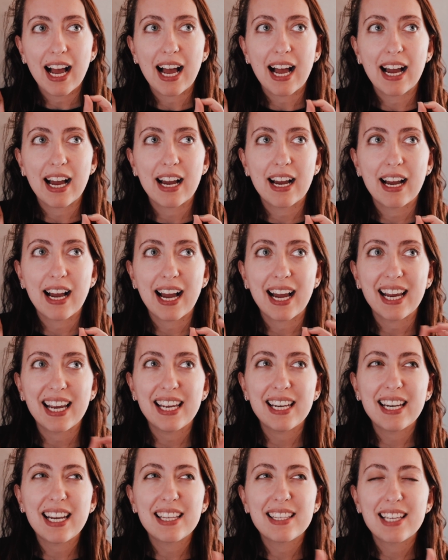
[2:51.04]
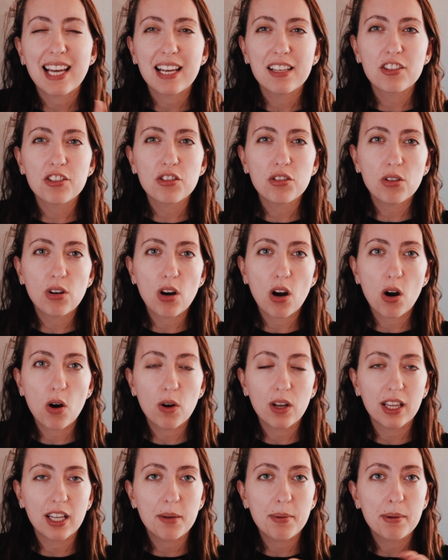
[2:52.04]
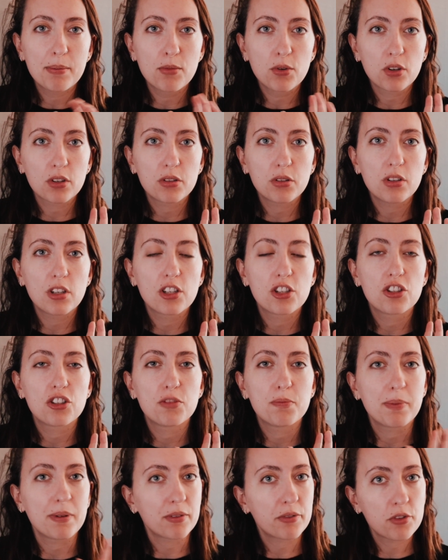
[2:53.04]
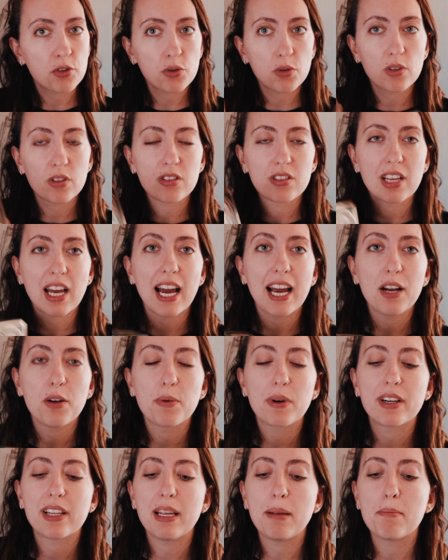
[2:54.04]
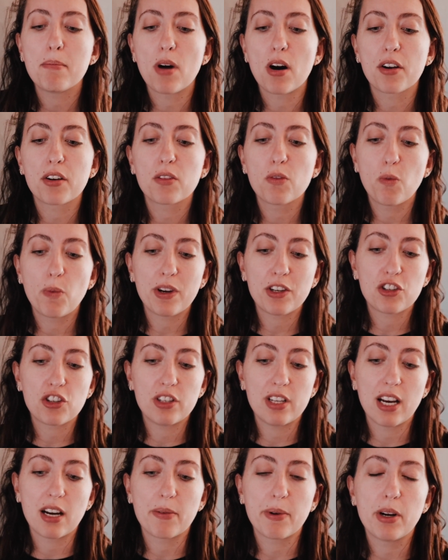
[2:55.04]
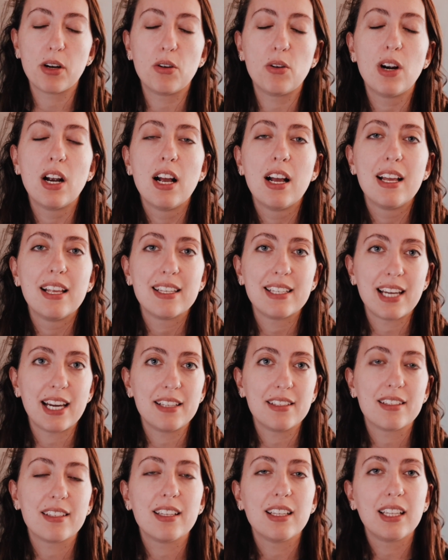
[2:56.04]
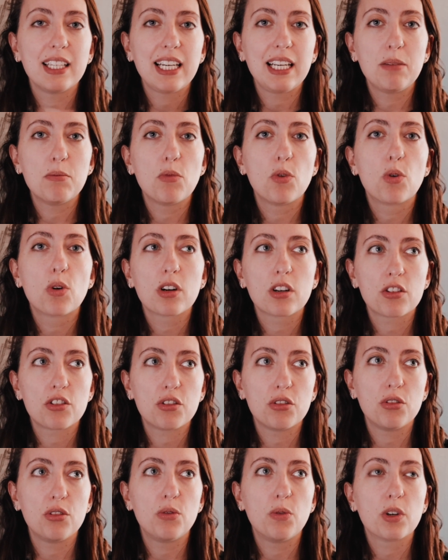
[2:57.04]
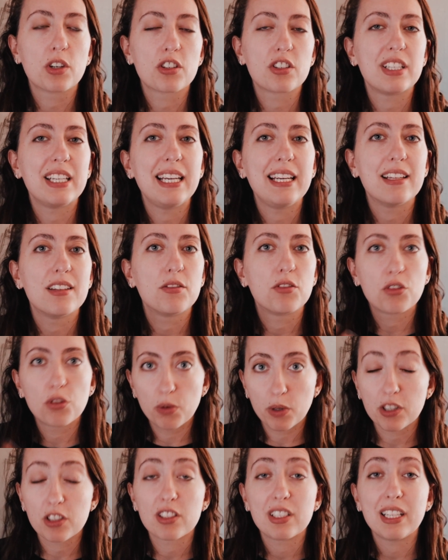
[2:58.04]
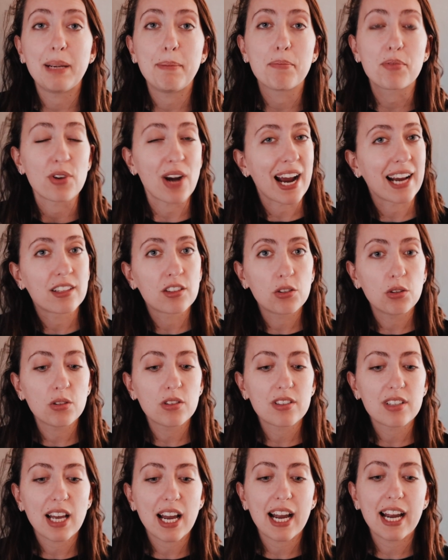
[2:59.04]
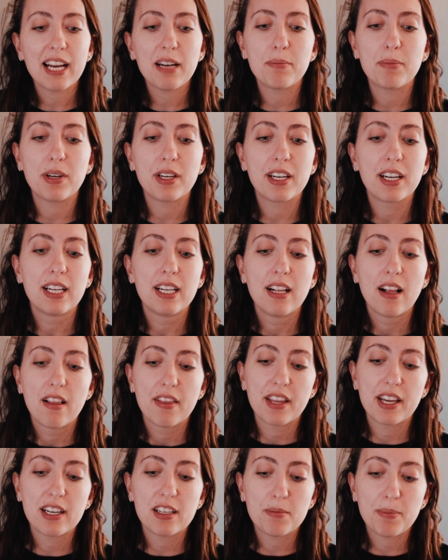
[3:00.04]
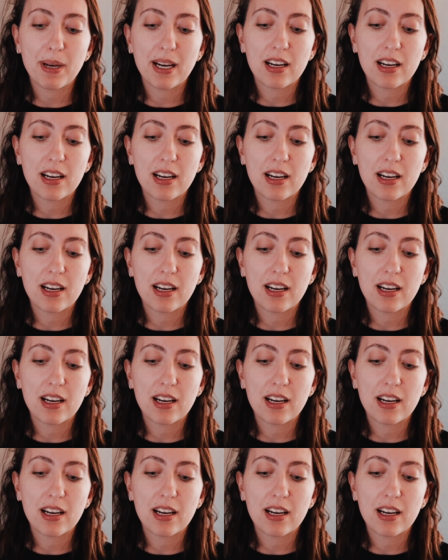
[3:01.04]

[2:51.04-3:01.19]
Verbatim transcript: Uh, it, it tends to go a little bit more to the spiritual side, where the Modern Witch Tarot tends to lean more toward the, towards the practical side, but that is